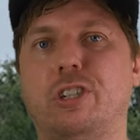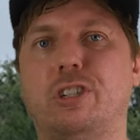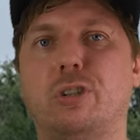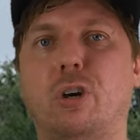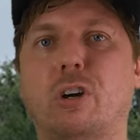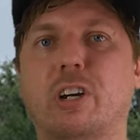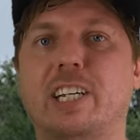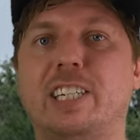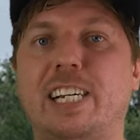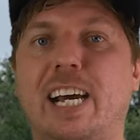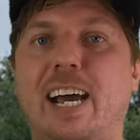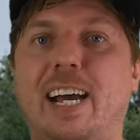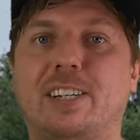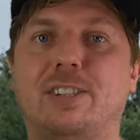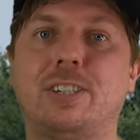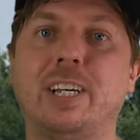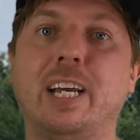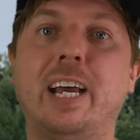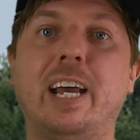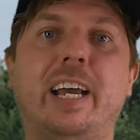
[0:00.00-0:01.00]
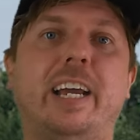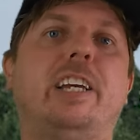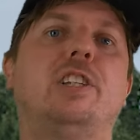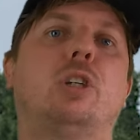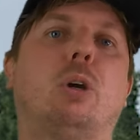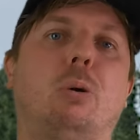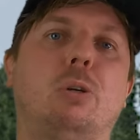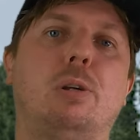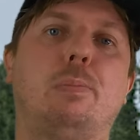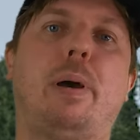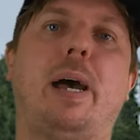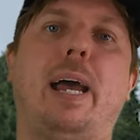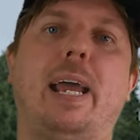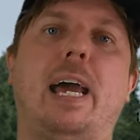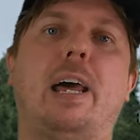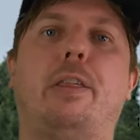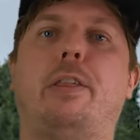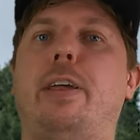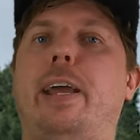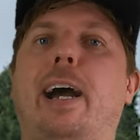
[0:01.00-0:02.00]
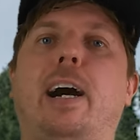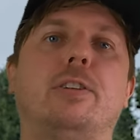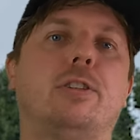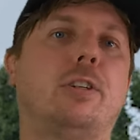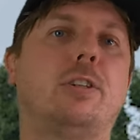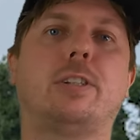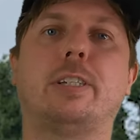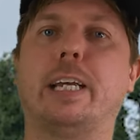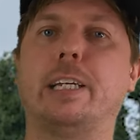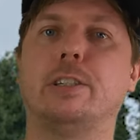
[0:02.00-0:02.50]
the dog attacks, it's going to pay out thousands,